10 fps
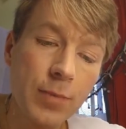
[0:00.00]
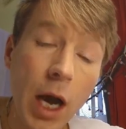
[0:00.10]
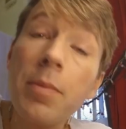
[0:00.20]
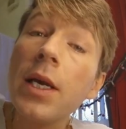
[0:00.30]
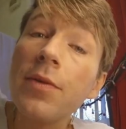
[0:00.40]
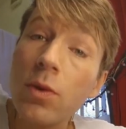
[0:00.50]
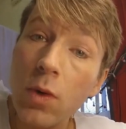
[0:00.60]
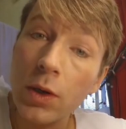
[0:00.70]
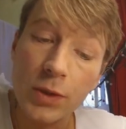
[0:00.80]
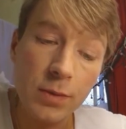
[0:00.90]
"I believe he
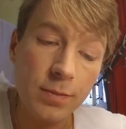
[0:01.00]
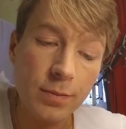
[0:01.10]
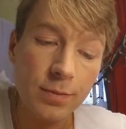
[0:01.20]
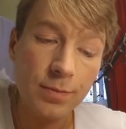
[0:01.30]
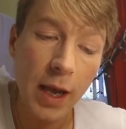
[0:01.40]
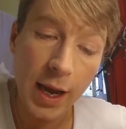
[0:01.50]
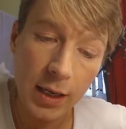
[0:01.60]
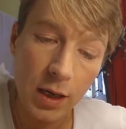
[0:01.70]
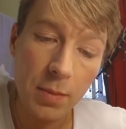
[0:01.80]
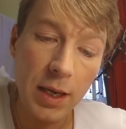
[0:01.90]
was,
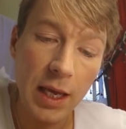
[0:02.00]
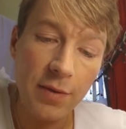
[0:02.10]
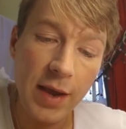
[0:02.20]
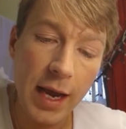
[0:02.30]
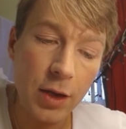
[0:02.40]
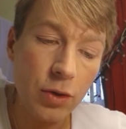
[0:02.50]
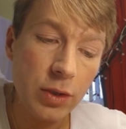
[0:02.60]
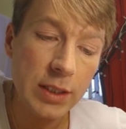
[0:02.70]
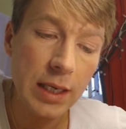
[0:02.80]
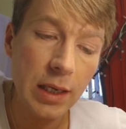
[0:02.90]
and I believe he had a
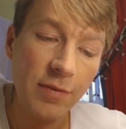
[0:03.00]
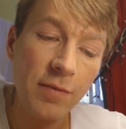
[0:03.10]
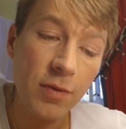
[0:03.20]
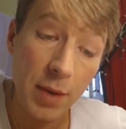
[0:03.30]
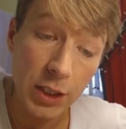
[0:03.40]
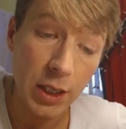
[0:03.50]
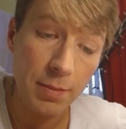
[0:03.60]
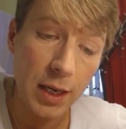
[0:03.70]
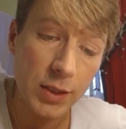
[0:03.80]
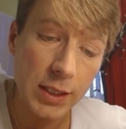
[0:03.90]
good deal of information
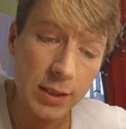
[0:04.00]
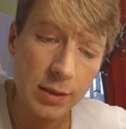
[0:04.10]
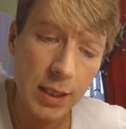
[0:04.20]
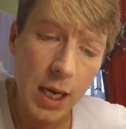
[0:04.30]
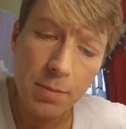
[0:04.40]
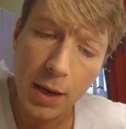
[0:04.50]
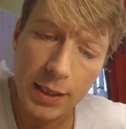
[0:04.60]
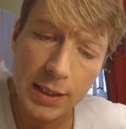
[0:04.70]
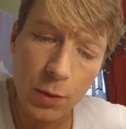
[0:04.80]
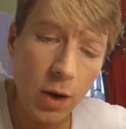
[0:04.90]
about it.
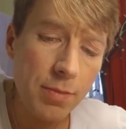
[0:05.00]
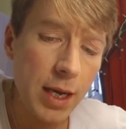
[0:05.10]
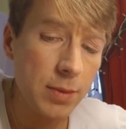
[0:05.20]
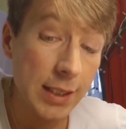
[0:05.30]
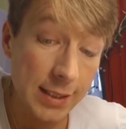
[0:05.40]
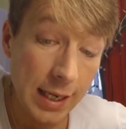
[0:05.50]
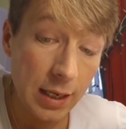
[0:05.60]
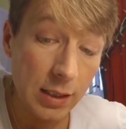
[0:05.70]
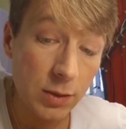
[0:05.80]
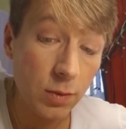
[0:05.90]
But he won't be able to
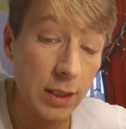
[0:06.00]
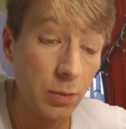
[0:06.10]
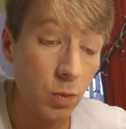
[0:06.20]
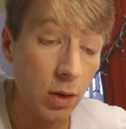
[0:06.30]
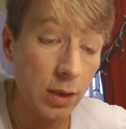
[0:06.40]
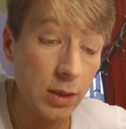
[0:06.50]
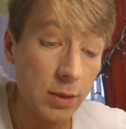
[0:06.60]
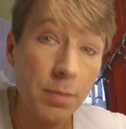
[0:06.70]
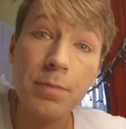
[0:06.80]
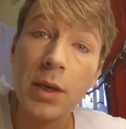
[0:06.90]
tell us what it
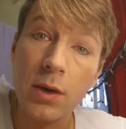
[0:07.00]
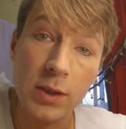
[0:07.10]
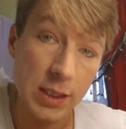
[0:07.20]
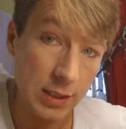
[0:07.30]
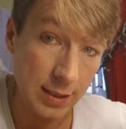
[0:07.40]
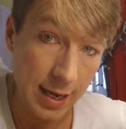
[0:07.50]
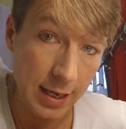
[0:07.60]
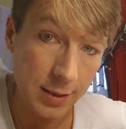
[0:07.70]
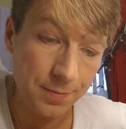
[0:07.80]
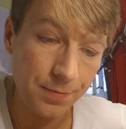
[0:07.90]
was because he's
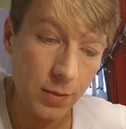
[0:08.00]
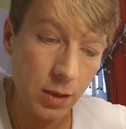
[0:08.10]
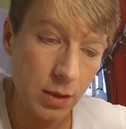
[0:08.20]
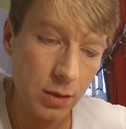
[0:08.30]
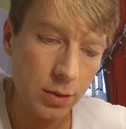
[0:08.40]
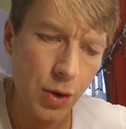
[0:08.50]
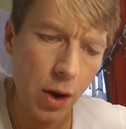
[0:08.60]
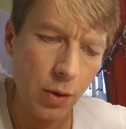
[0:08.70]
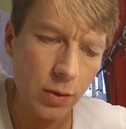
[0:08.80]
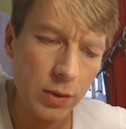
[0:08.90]
dead."
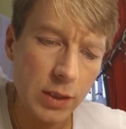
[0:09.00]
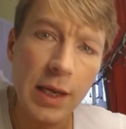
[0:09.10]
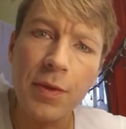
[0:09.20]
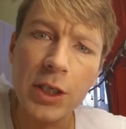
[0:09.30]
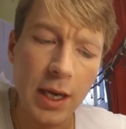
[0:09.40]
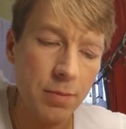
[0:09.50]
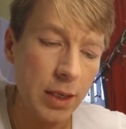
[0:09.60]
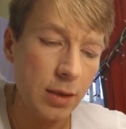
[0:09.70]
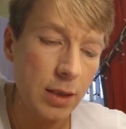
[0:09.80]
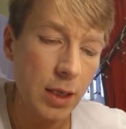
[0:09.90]
"No," said the
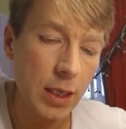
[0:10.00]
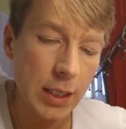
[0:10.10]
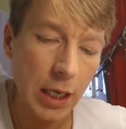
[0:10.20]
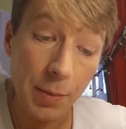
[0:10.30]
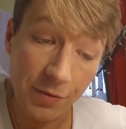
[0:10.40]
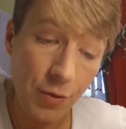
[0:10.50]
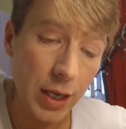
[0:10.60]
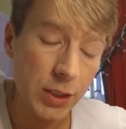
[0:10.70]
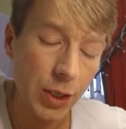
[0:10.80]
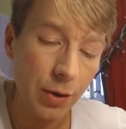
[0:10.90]
chaplain. "I'm
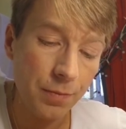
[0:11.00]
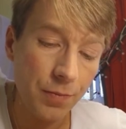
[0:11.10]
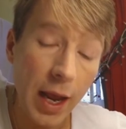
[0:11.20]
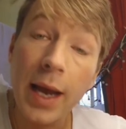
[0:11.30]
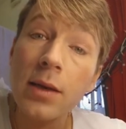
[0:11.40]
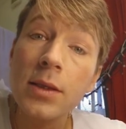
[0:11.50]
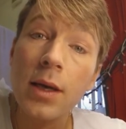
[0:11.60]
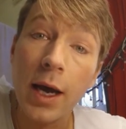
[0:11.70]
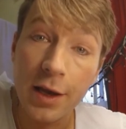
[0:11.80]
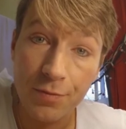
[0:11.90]
afraid so, and
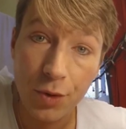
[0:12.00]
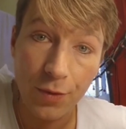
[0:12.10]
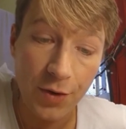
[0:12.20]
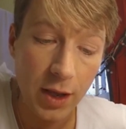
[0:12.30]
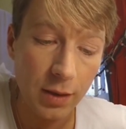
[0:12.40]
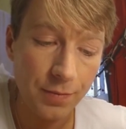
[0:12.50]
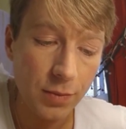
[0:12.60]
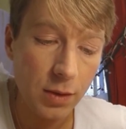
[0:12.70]
I have proof here."